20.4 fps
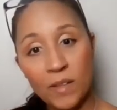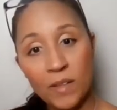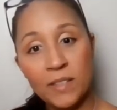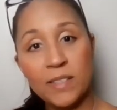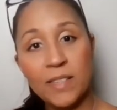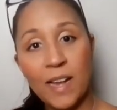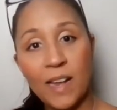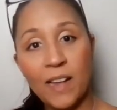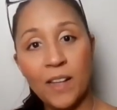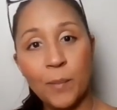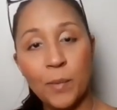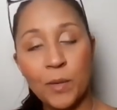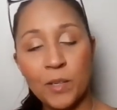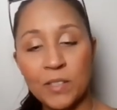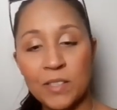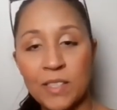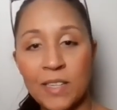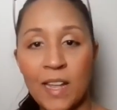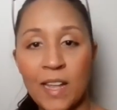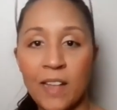style
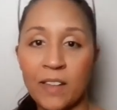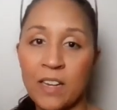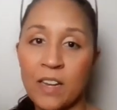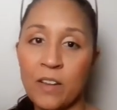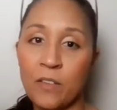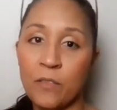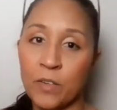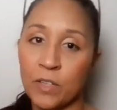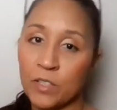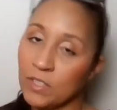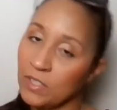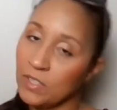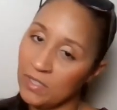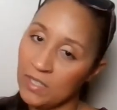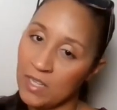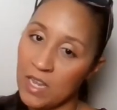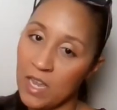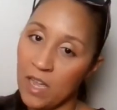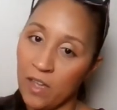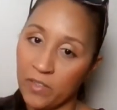personality versus
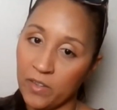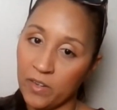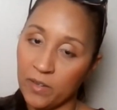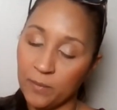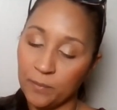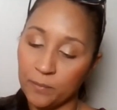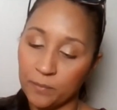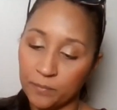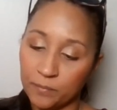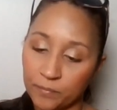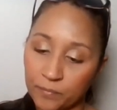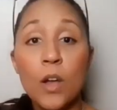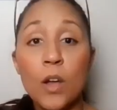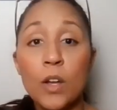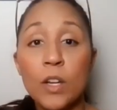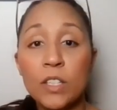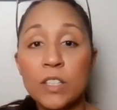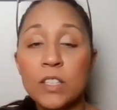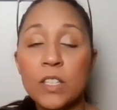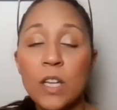the other.
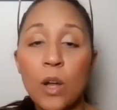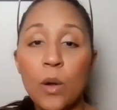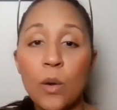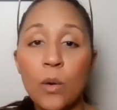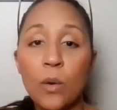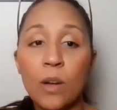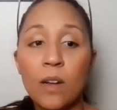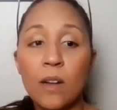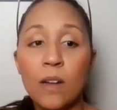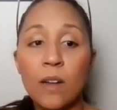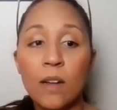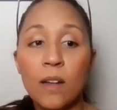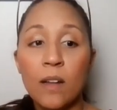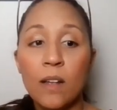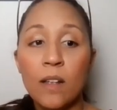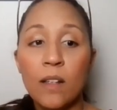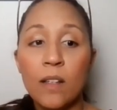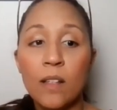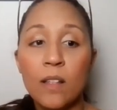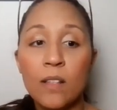So
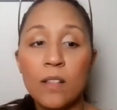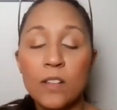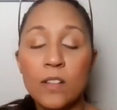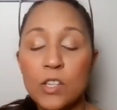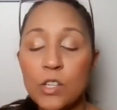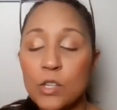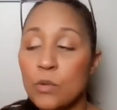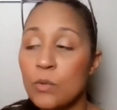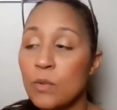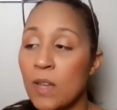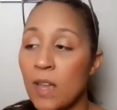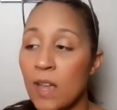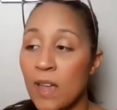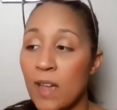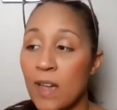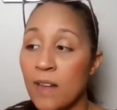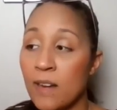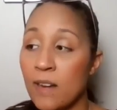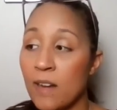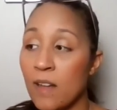you
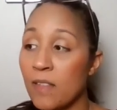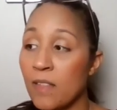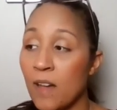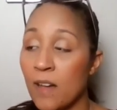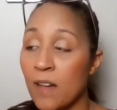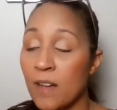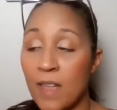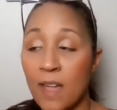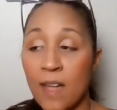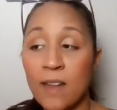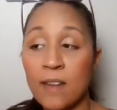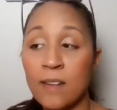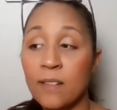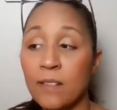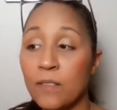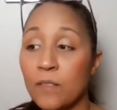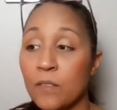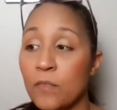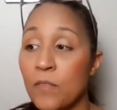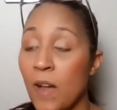can,
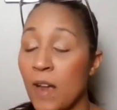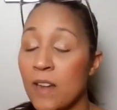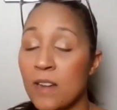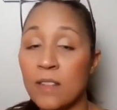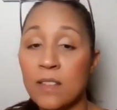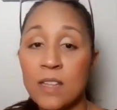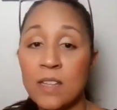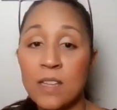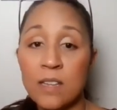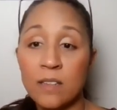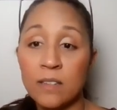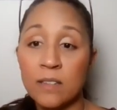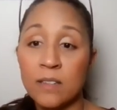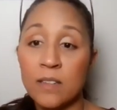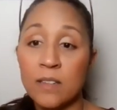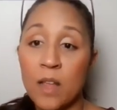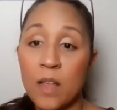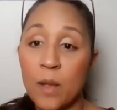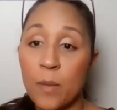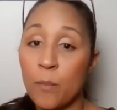again, find these
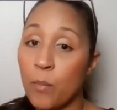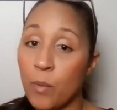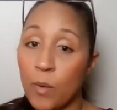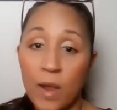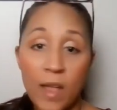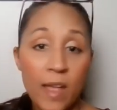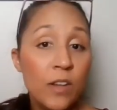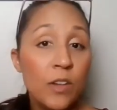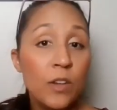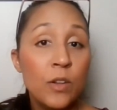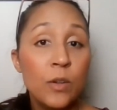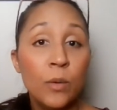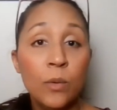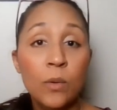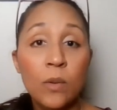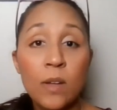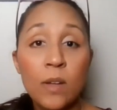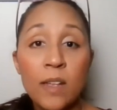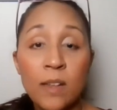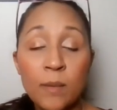brand
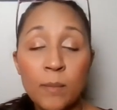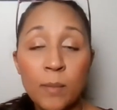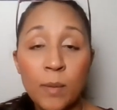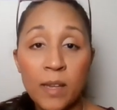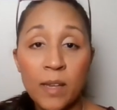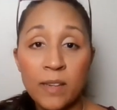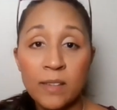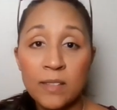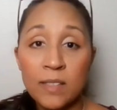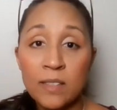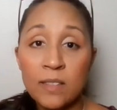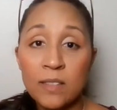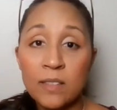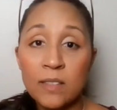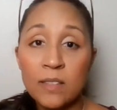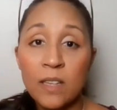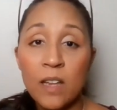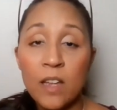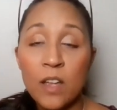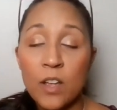new in
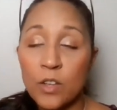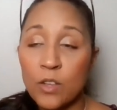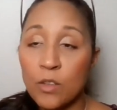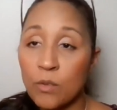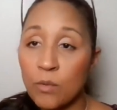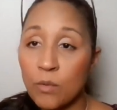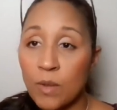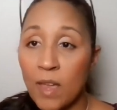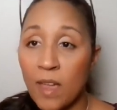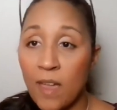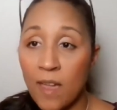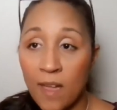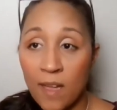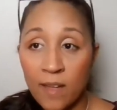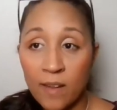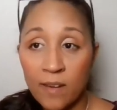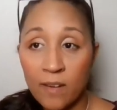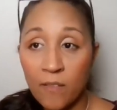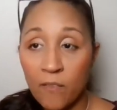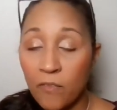places. You
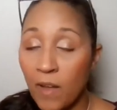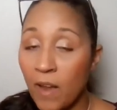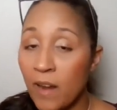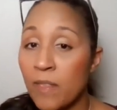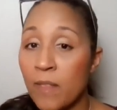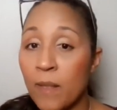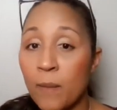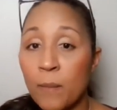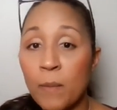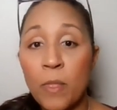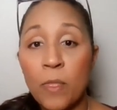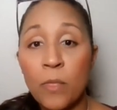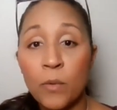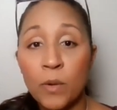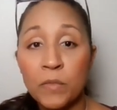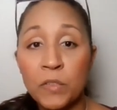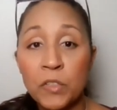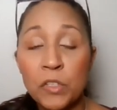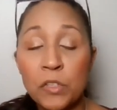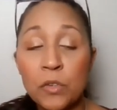can find them in
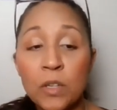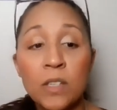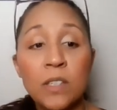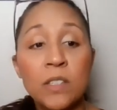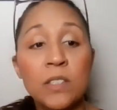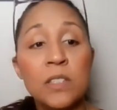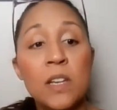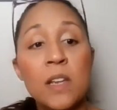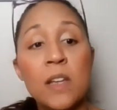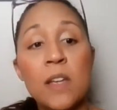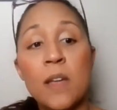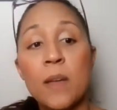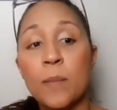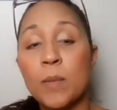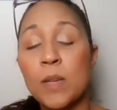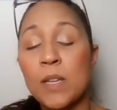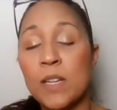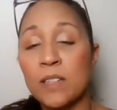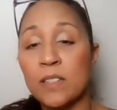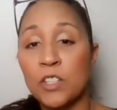thrift stores,
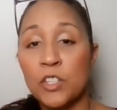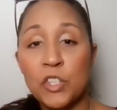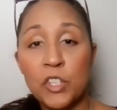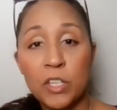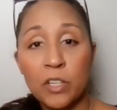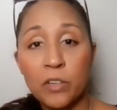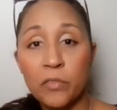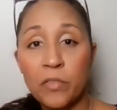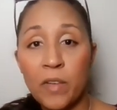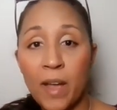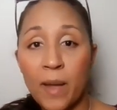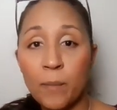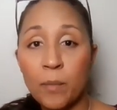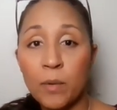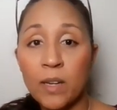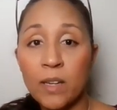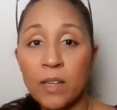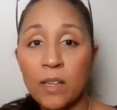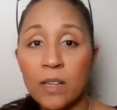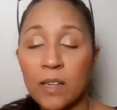because a sheer
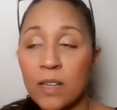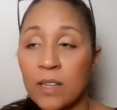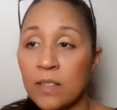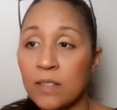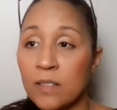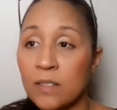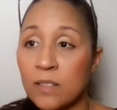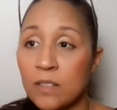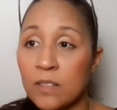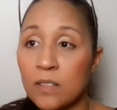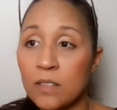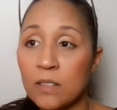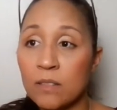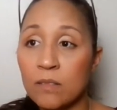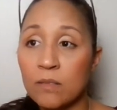fabric is